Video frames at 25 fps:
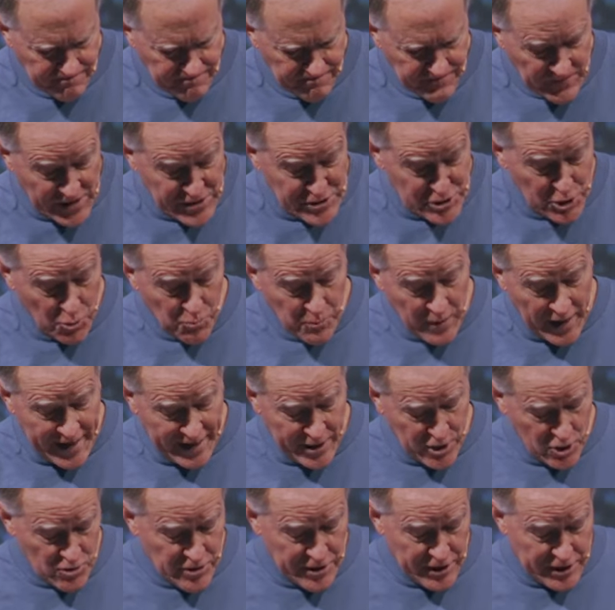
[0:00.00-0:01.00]
So, my
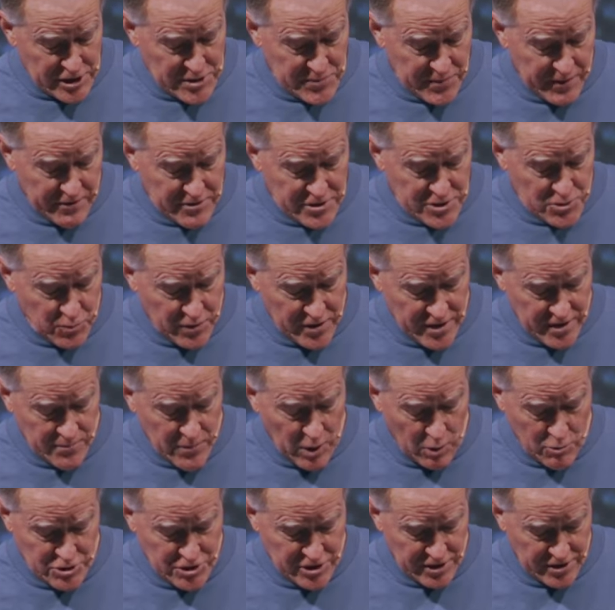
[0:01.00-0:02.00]
early experience with
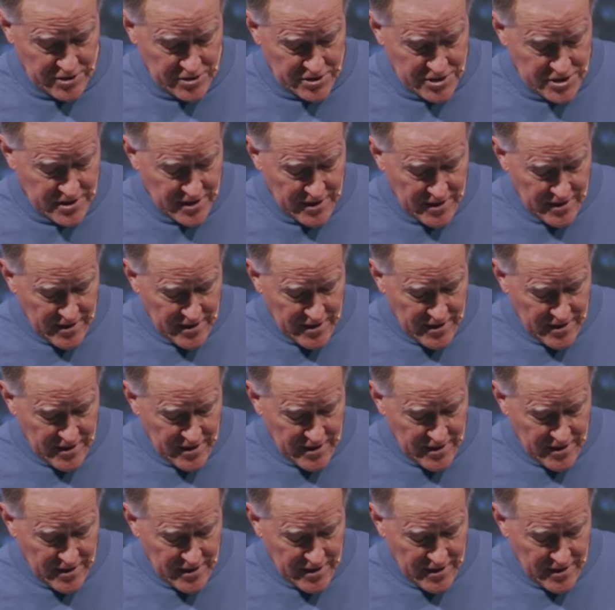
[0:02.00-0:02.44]
emotions